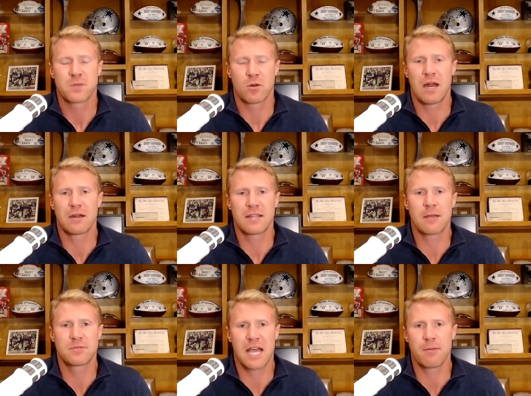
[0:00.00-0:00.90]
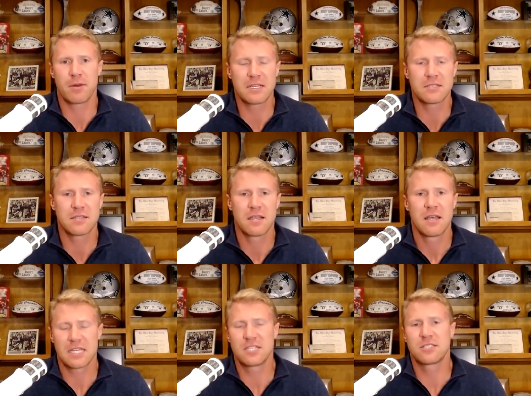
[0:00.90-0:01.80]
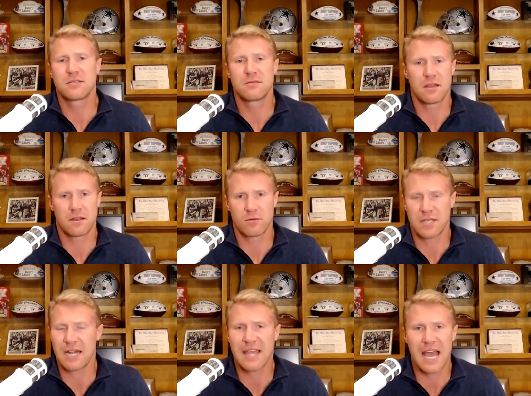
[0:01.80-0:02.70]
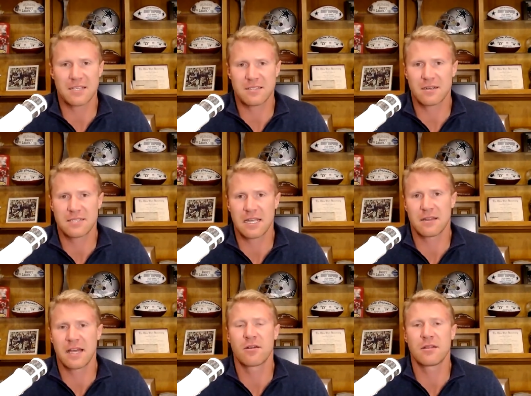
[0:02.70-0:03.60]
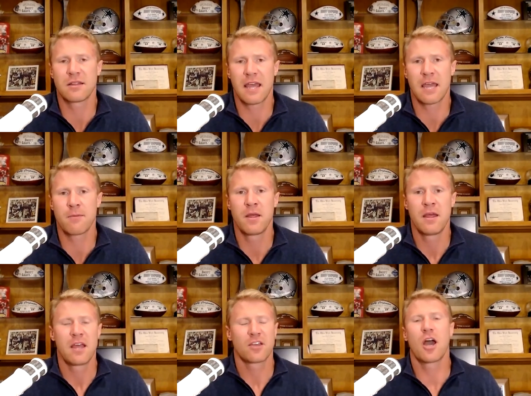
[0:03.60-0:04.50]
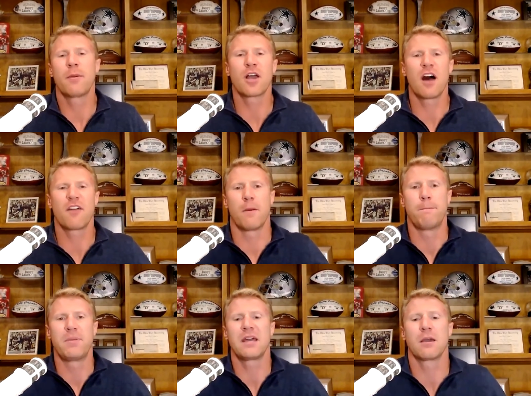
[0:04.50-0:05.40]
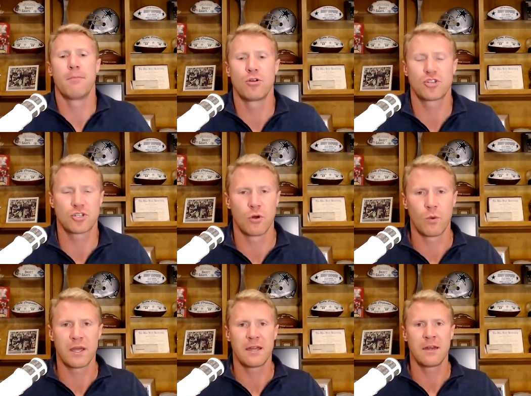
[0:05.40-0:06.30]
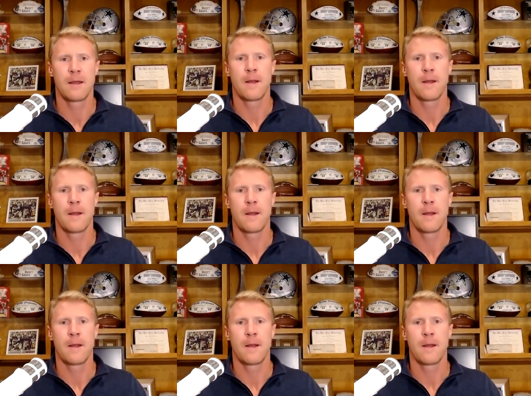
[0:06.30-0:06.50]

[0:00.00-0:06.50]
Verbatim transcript: around game time, but he's he's without a cast on his hand later in the game, coming off a big emotional win.